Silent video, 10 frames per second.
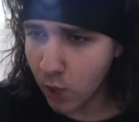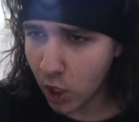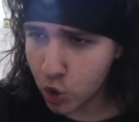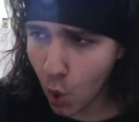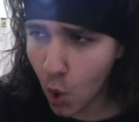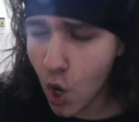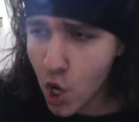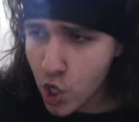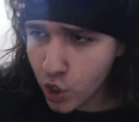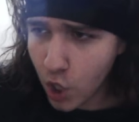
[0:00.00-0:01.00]
or
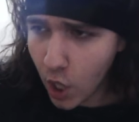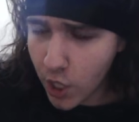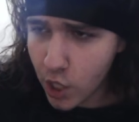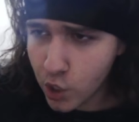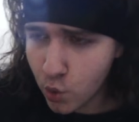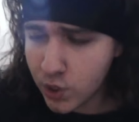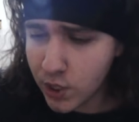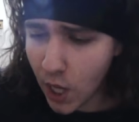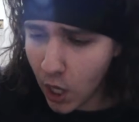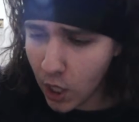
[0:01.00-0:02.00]
gonna use
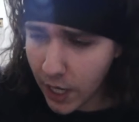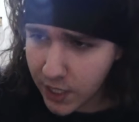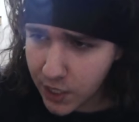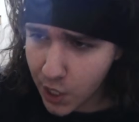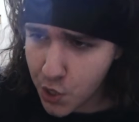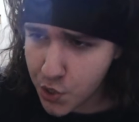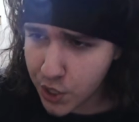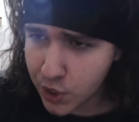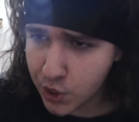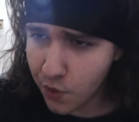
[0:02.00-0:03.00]

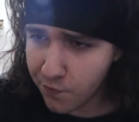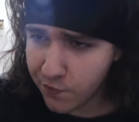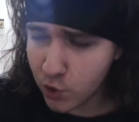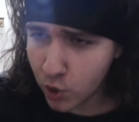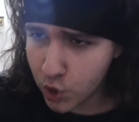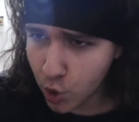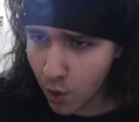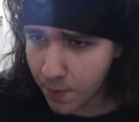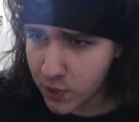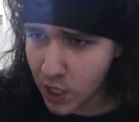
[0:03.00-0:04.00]
this visual
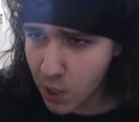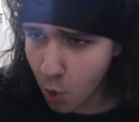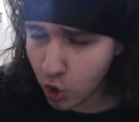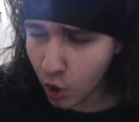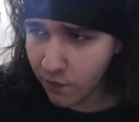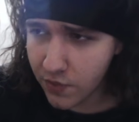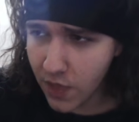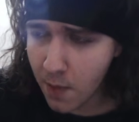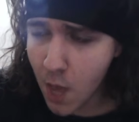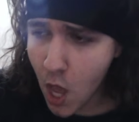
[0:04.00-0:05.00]
scripting model of
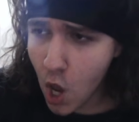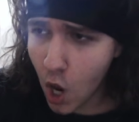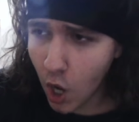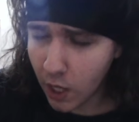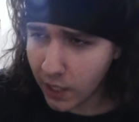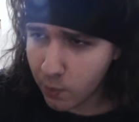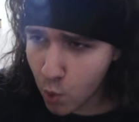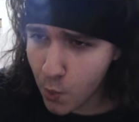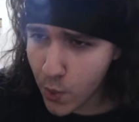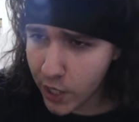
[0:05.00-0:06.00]
them, like
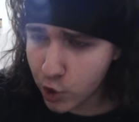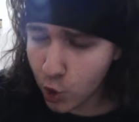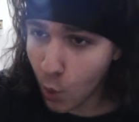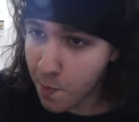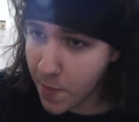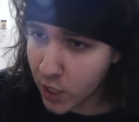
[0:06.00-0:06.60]
Blueprints, or mix